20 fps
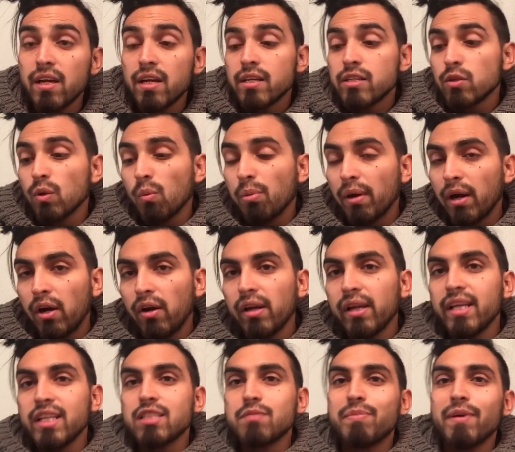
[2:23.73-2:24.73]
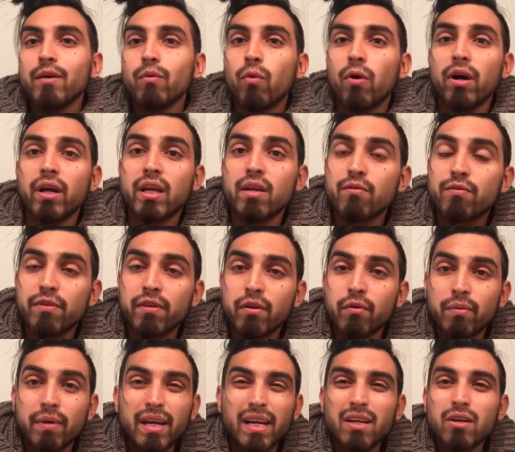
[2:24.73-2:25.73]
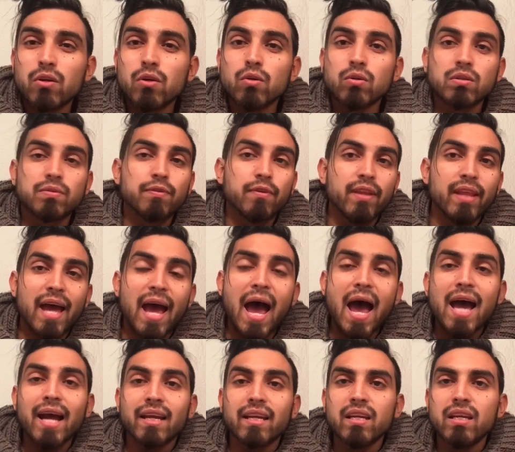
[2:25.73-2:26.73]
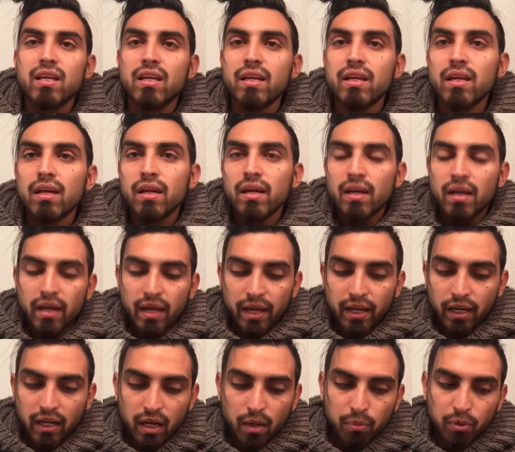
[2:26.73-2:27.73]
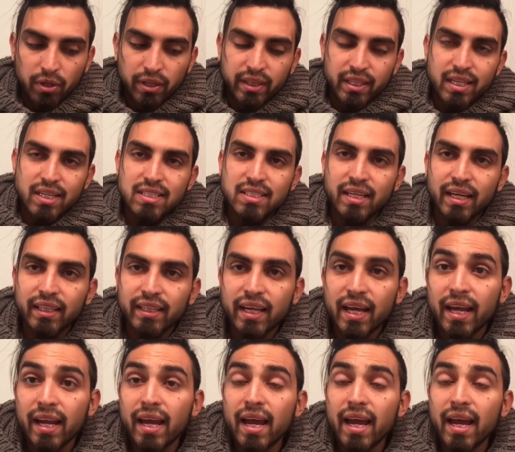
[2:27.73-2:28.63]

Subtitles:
So apparently it's been working for the wrinkles, for the acne, and a couple of things like that.